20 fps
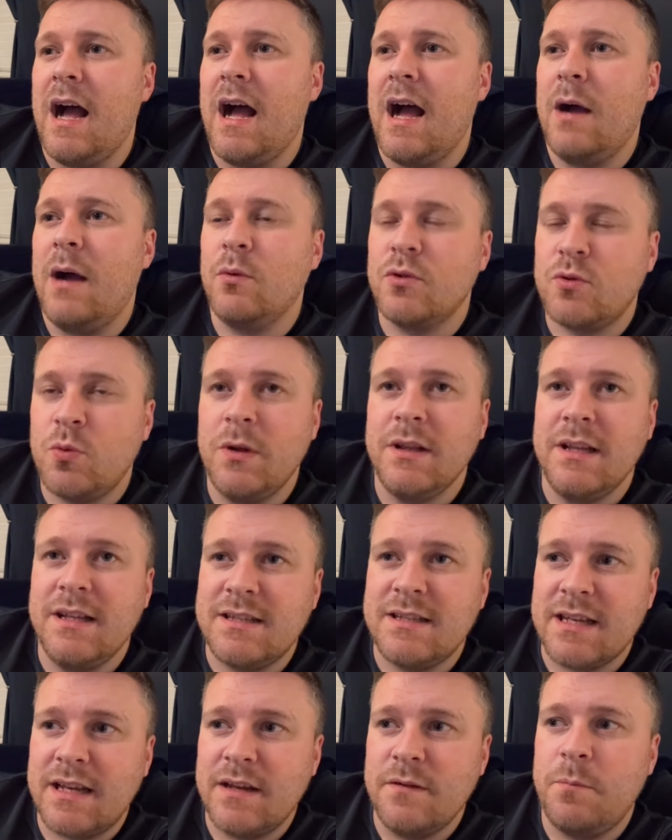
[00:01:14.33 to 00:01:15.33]
I was willing
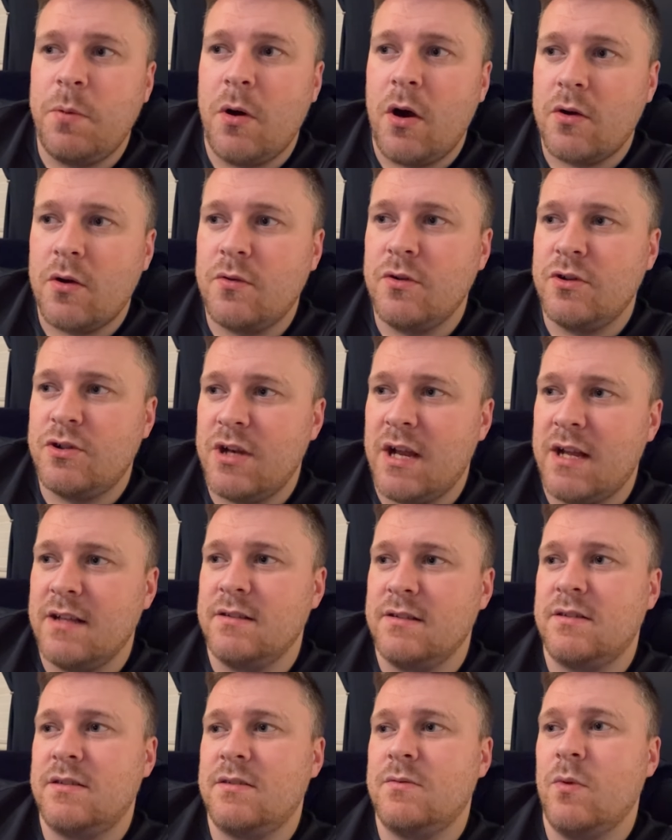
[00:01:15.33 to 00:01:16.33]
to give Parker a
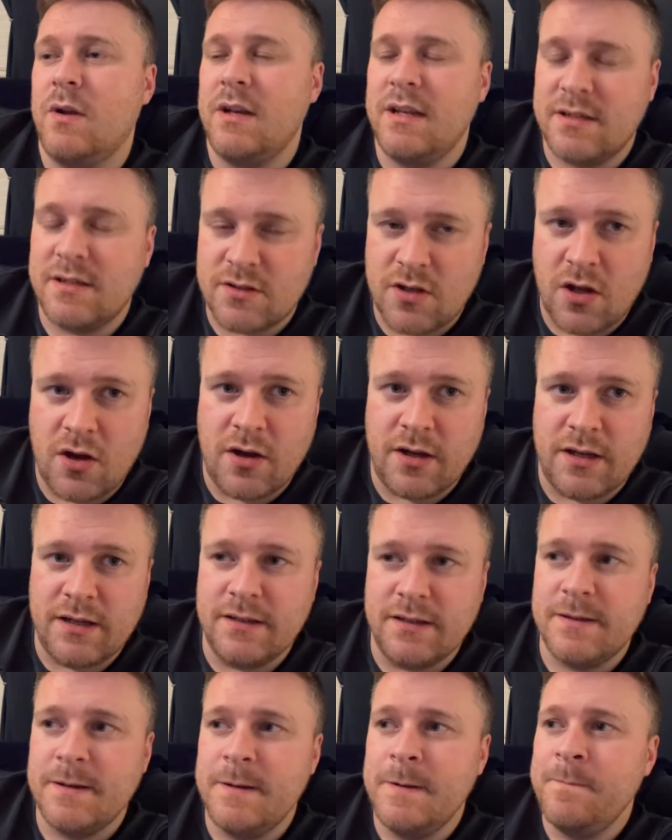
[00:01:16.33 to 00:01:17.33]
chance when he
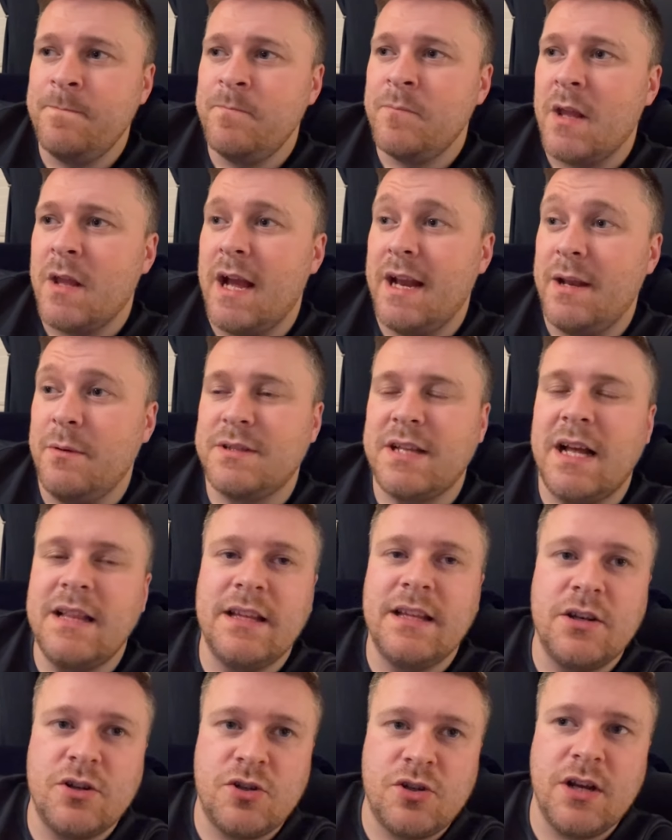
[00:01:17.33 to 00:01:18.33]
started, and he was
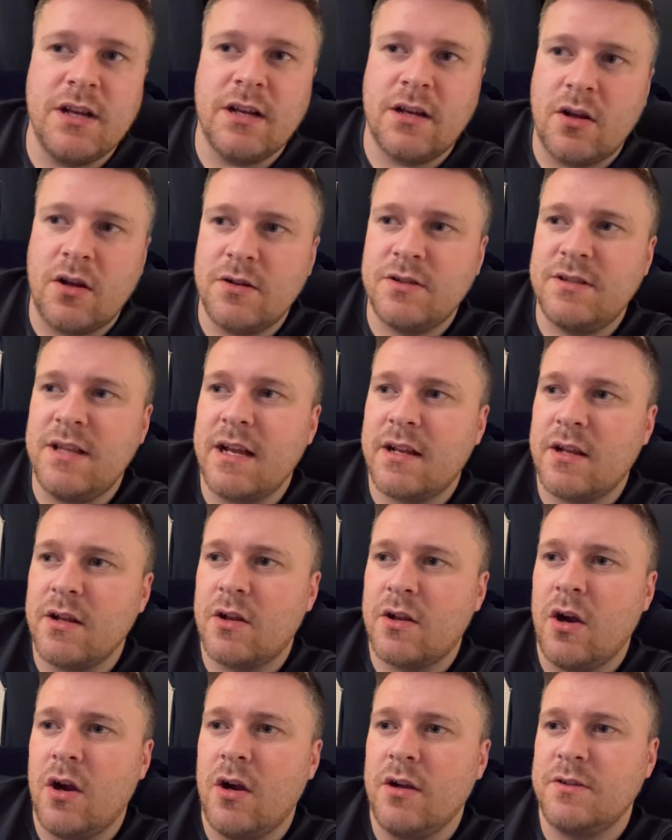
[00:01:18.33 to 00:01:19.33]
handed a shit deck of
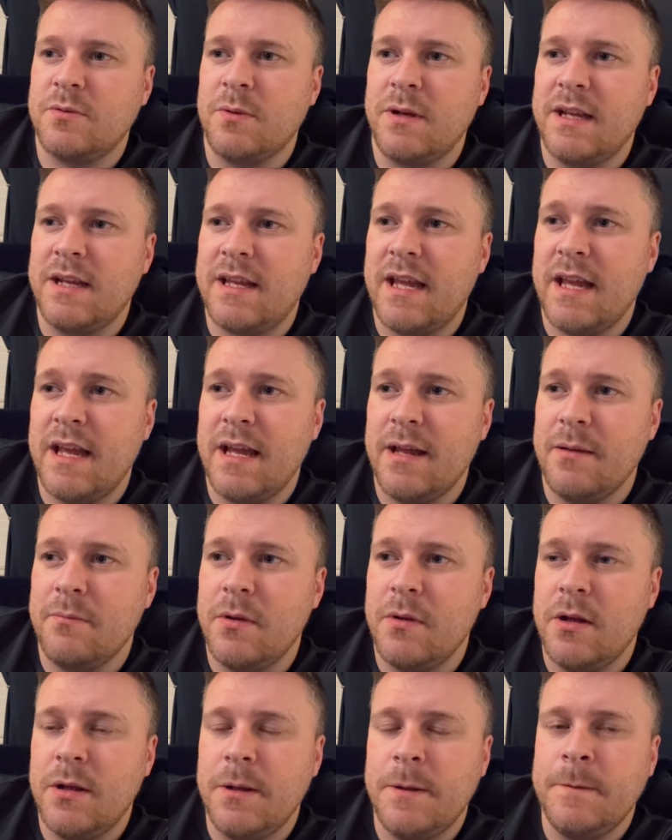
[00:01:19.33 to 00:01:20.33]
cards when he
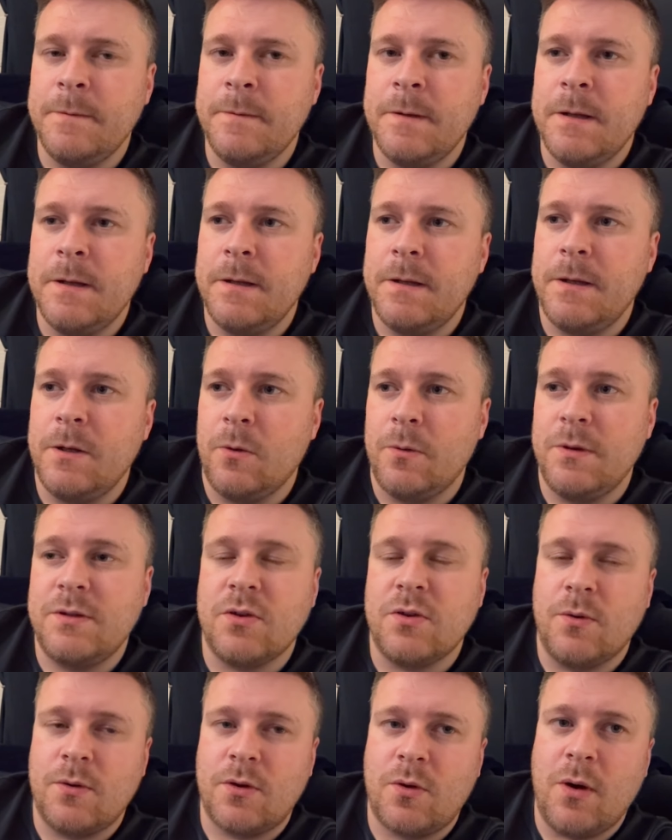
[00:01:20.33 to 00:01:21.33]
came. You know, we
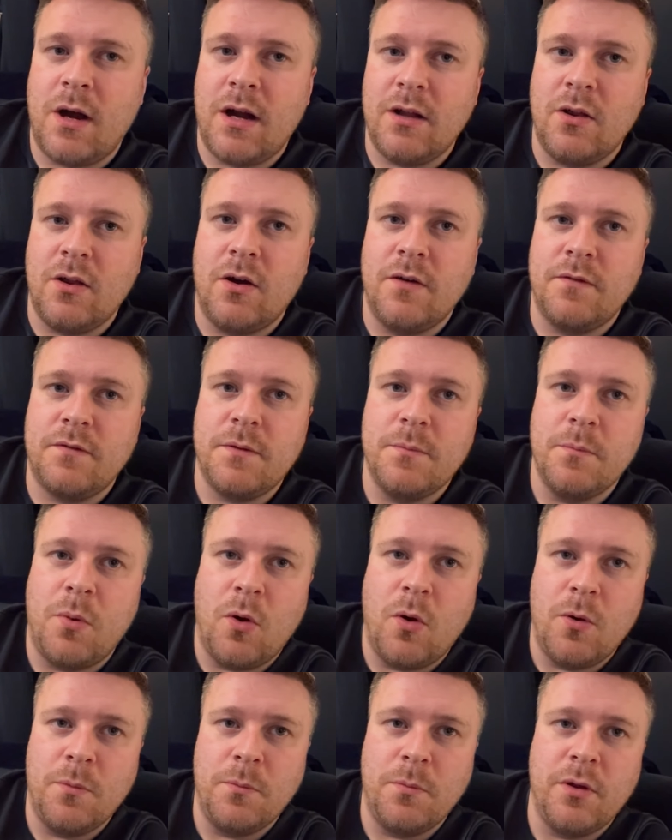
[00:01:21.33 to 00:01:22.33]
sold quite a lot of
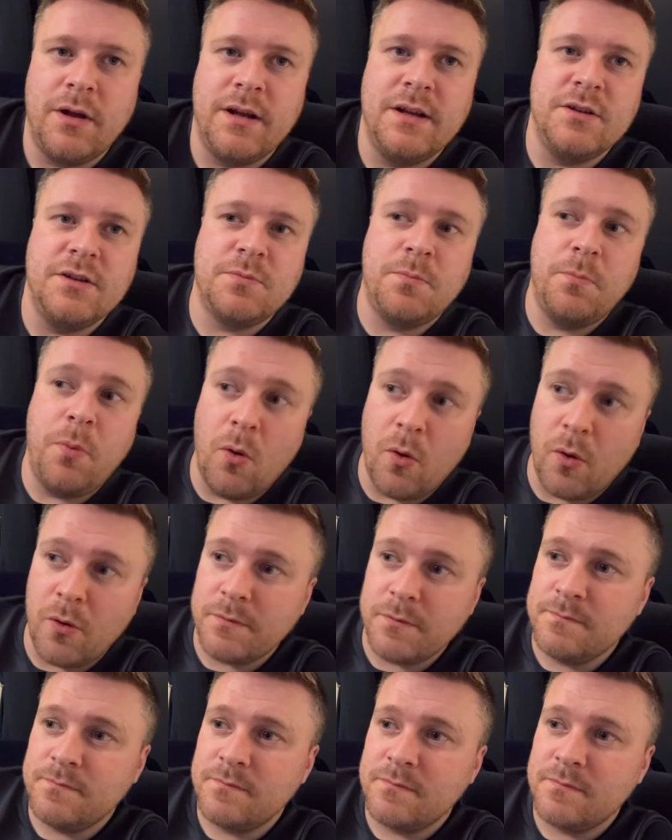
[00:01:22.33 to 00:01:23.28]
important players, but